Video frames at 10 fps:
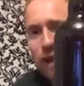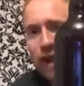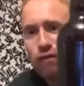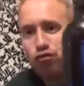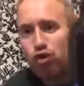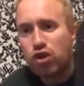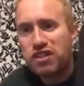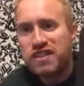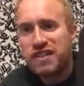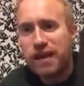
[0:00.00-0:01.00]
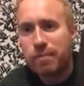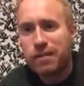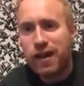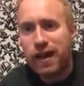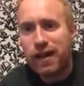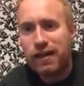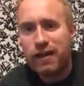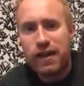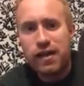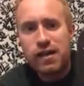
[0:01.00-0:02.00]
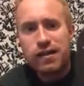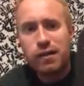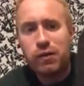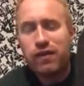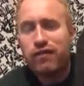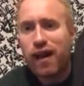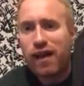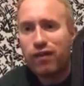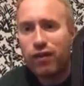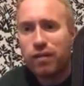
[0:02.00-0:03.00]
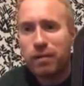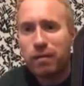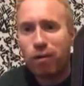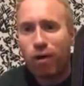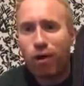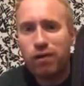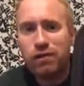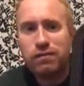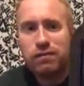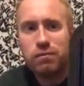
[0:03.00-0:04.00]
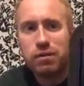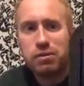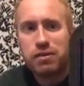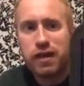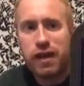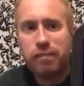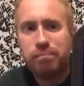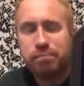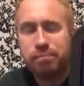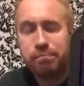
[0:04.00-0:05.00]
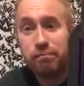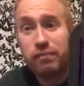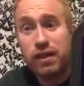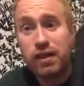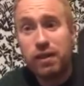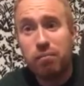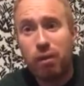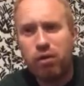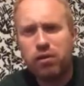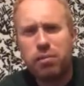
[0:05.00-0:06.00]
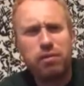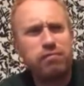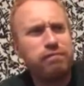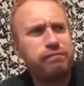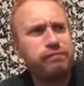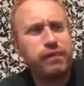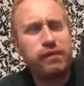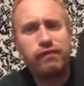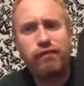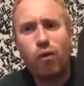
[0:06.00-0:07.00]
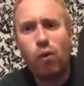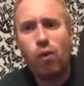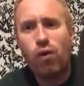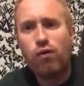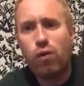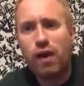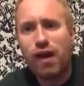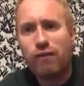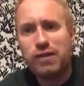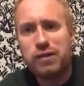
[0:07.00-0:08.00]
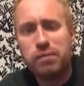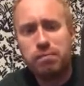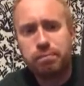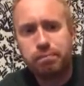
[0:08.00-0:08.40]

my Rossages IPA, the only 500ml bottle, which was um, bottled about four, four and a half weeks ago,